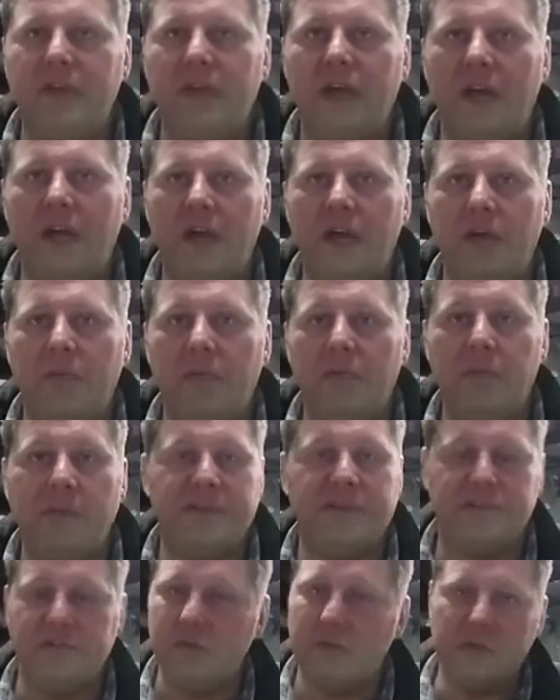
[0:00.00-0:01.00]
Um, I'm
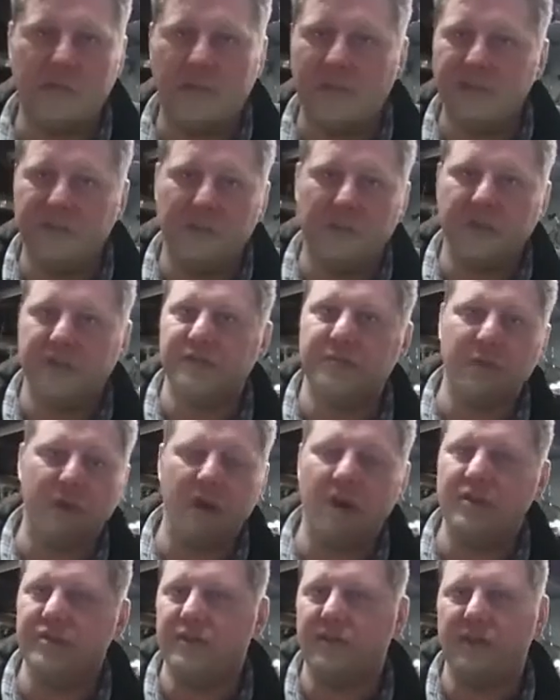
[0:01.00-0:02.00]
basically doing like a dunk
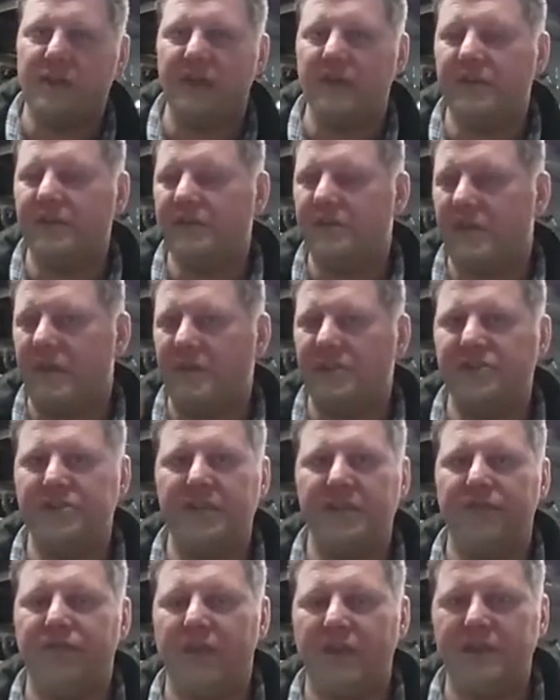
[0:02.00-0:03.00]
sparge and let it uh,
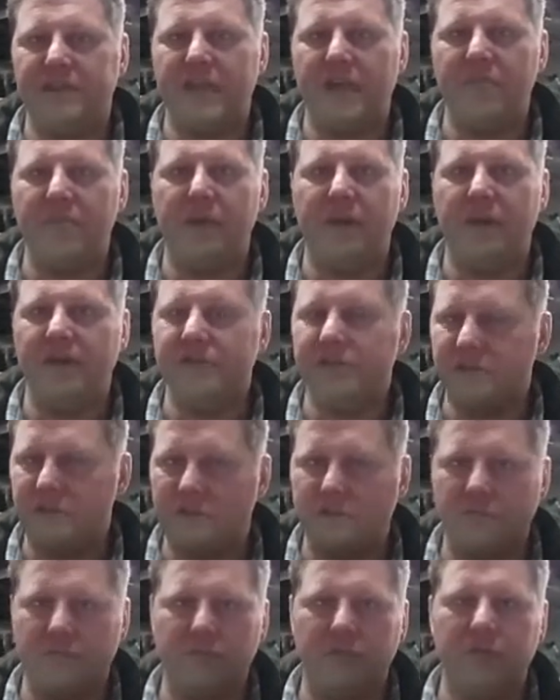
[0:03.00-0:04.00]
sit for like 10 minutes.
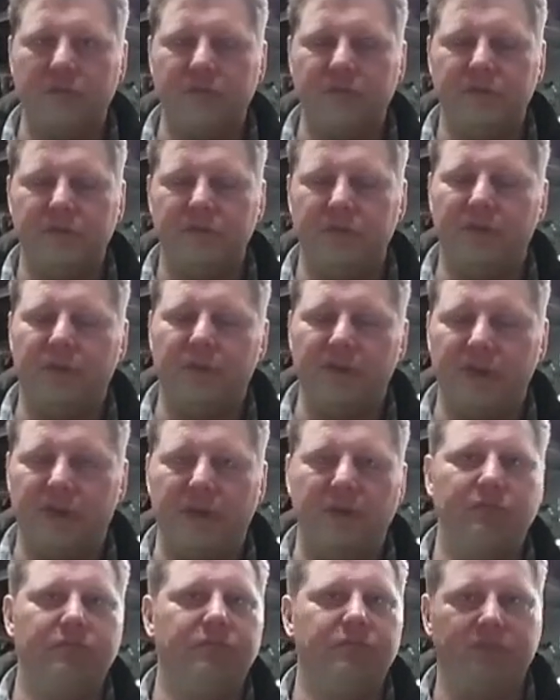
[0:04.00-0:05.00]
Rope, pull it
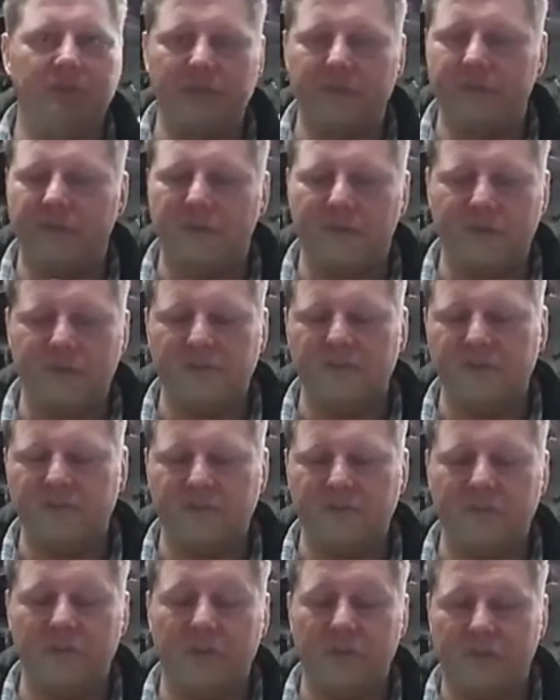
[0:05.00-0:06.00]
out, give her a good
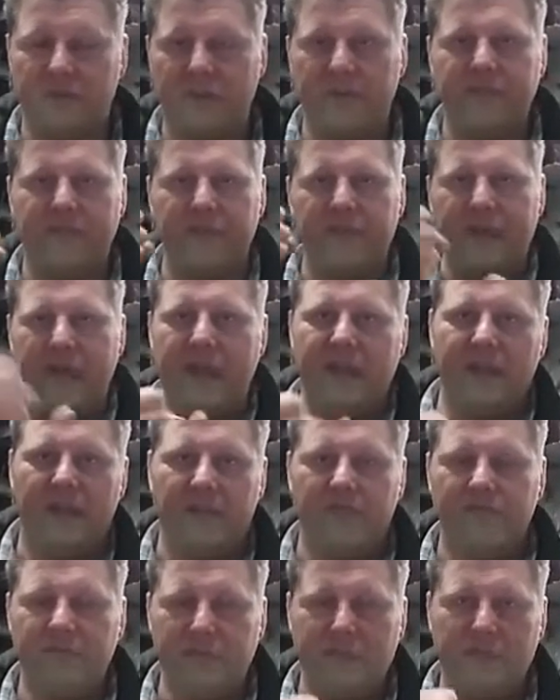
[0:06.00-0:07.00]
smell, give the bag a
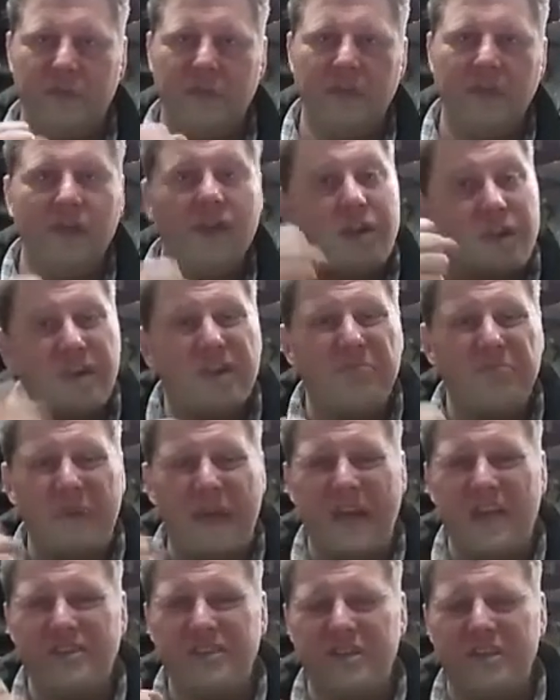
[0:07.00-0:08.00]
good
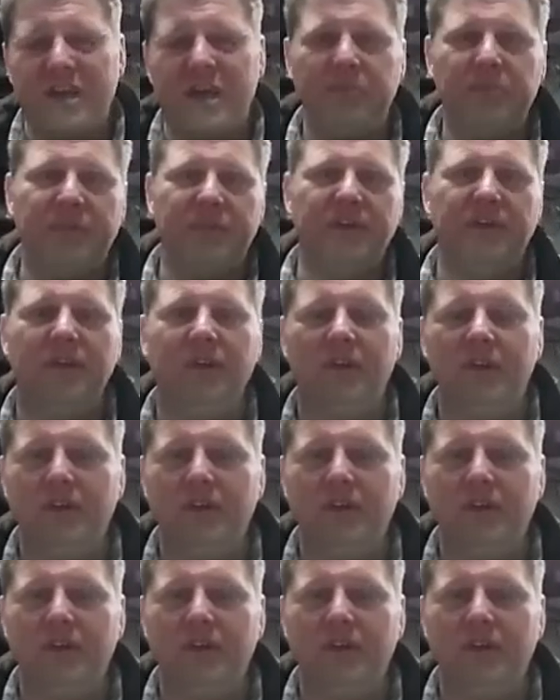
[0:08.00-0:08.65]
mashing up and